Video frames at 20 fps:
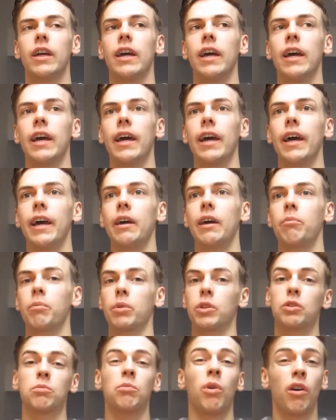but
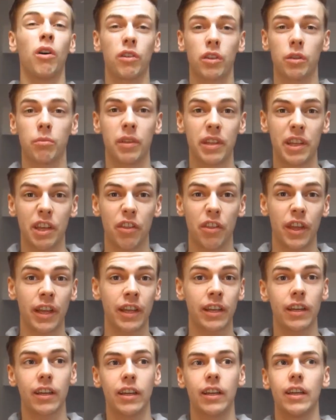there's more of them than you
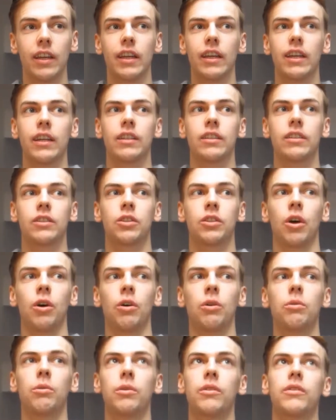think.
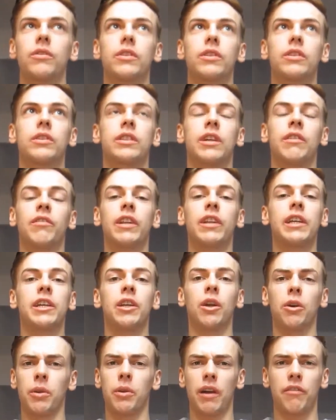So generally,
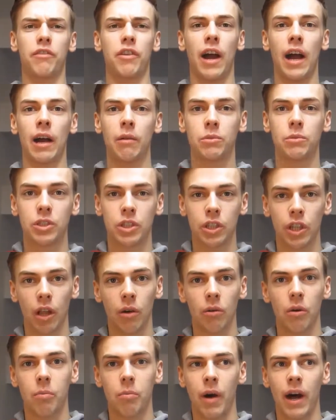you have your abs and your
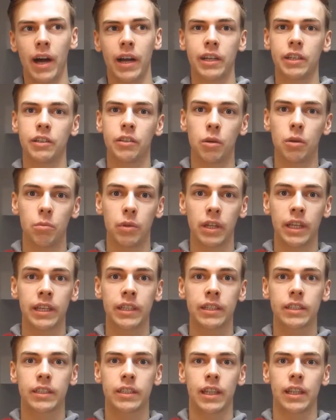lower back and your
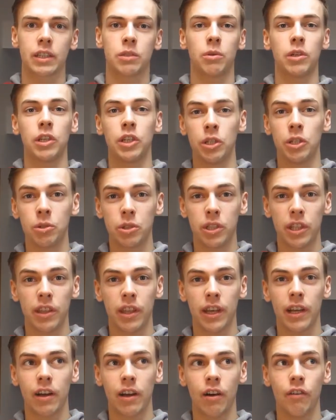obliques, and that's what you usually
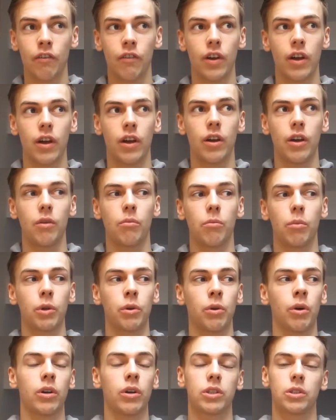think of, but
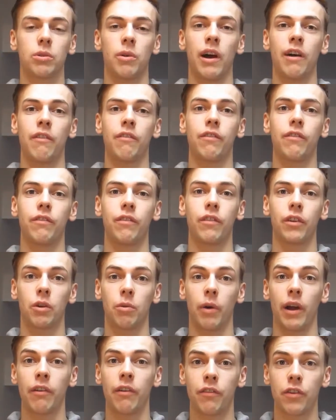you also have
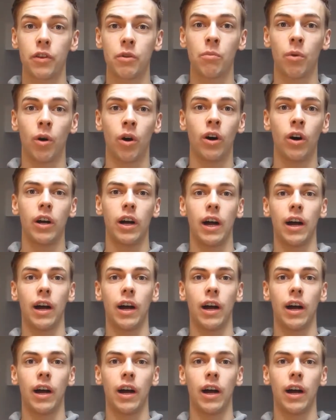quite a few more,